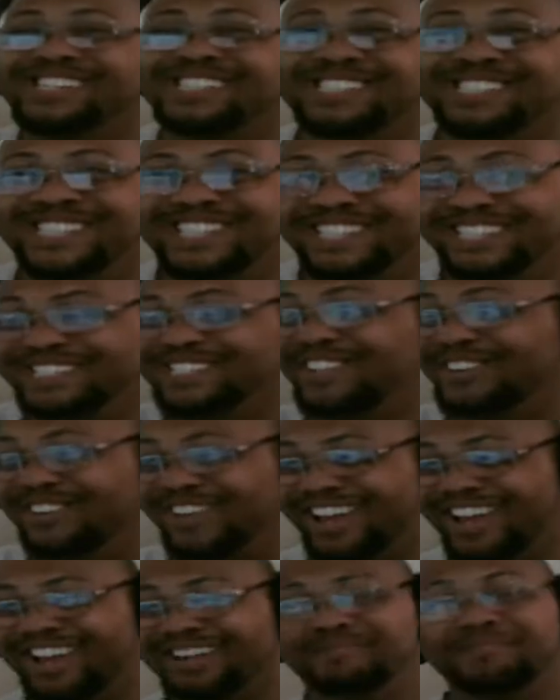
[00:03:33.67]
biscuits,
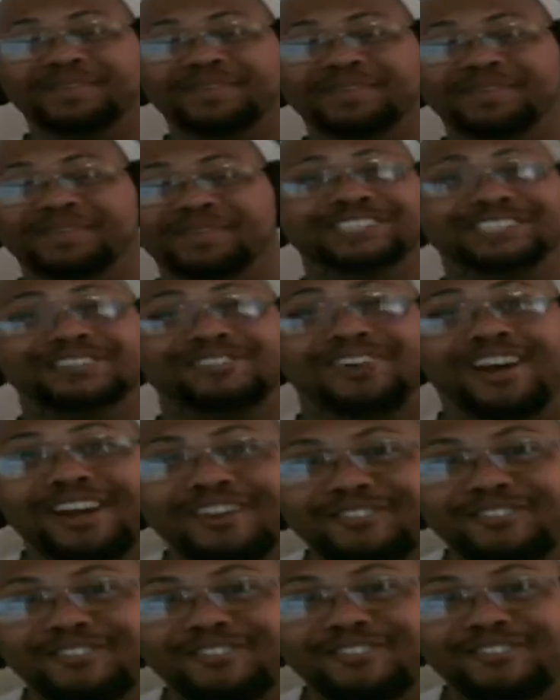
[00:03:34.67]
okay. Oh, biscuits and gravy,